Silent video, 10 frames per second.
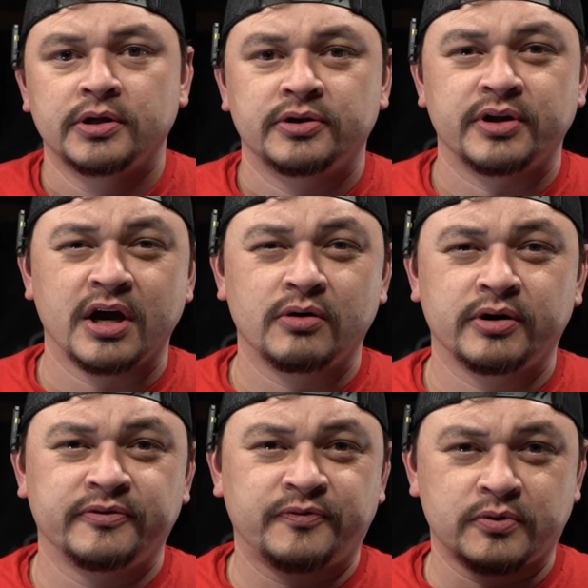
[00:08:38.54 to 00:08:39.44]
Now,
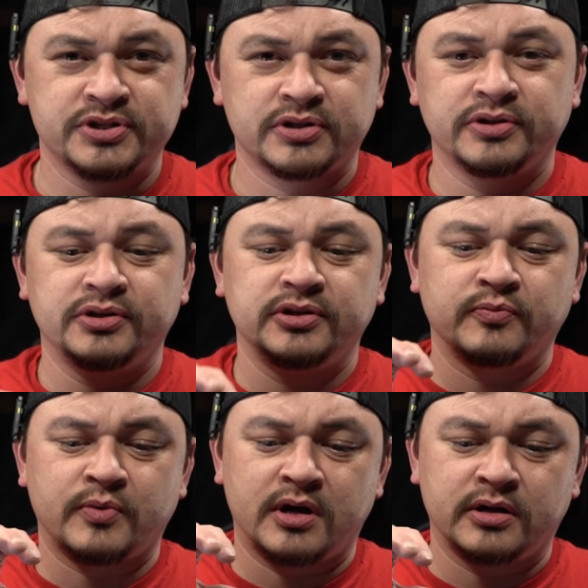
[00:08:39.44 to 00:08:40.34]
unfortunately,
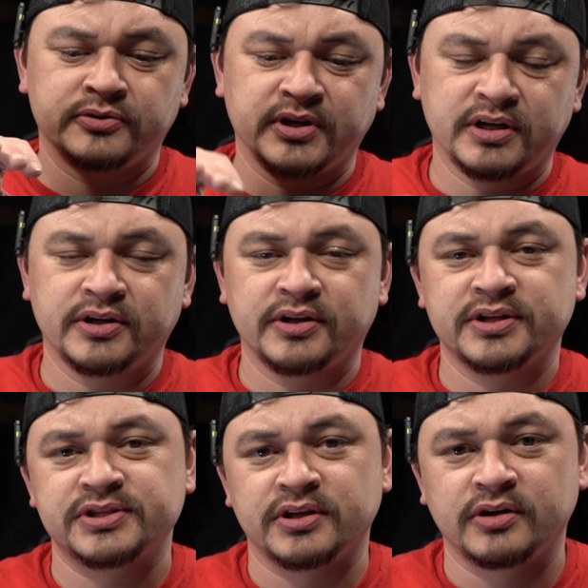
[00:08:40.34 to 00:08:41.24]
while digging into this
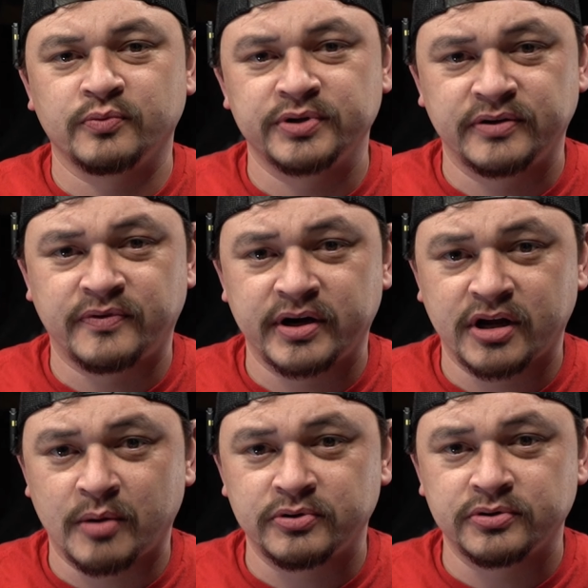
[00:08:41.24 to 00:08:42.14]
thing, we did find a
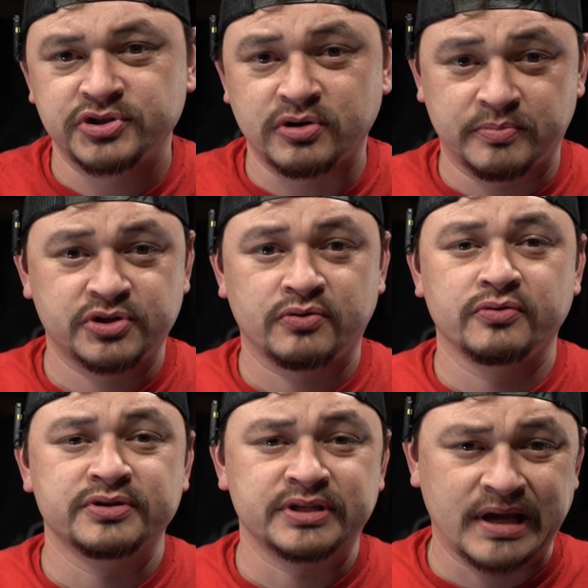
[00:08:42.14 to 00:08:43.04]
couple strip
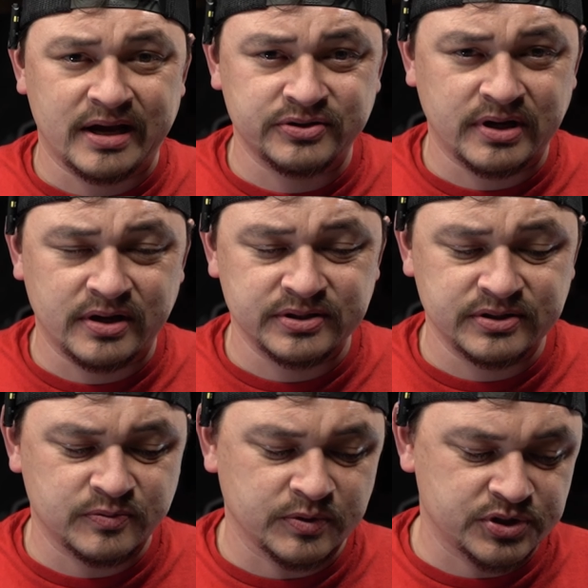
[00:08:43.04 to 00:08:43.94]
screws in the axle
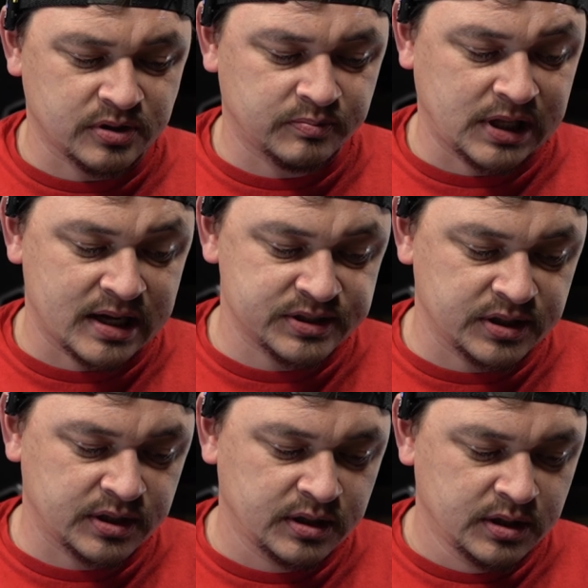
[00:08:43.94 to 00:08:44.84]
housings, which are
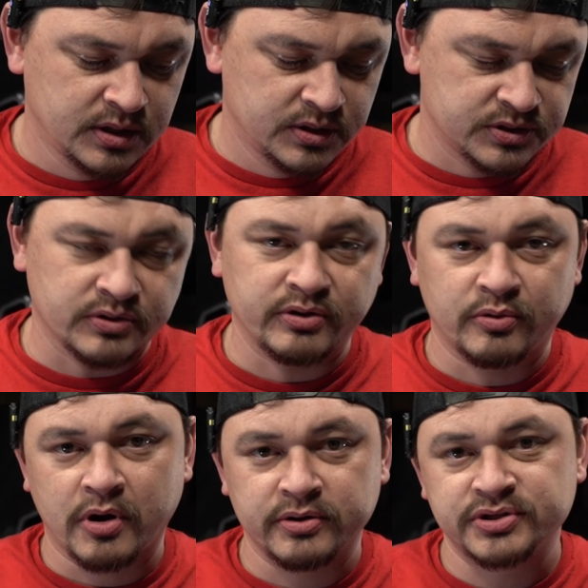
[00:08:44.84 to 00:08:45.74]
plastic. So they were
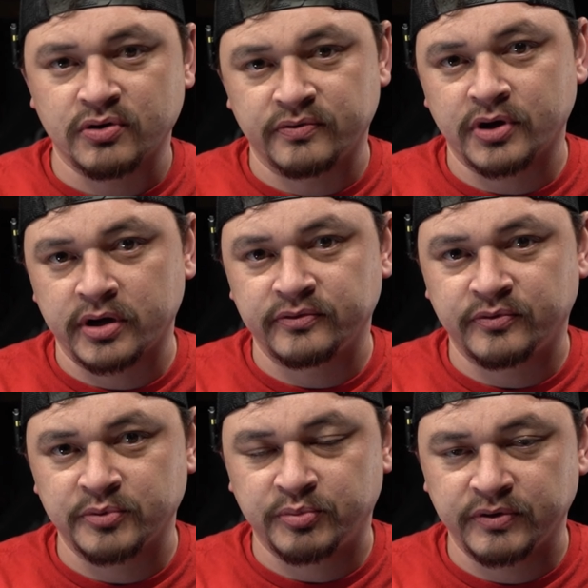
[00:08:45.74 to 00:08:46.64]
probably just over-tightened
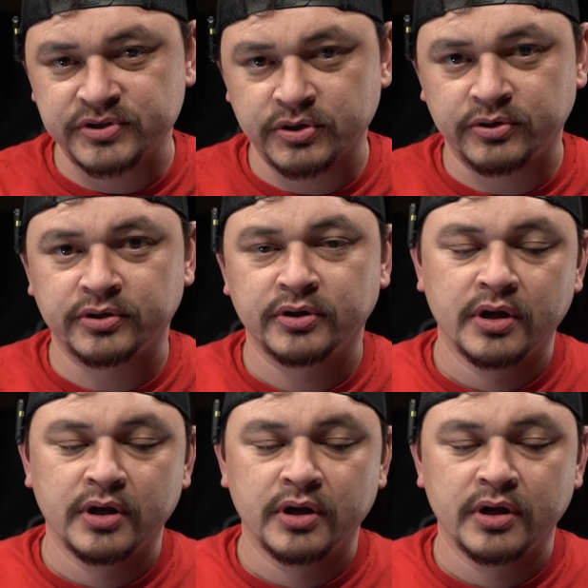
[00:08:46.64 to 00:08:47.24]
from the previous owner.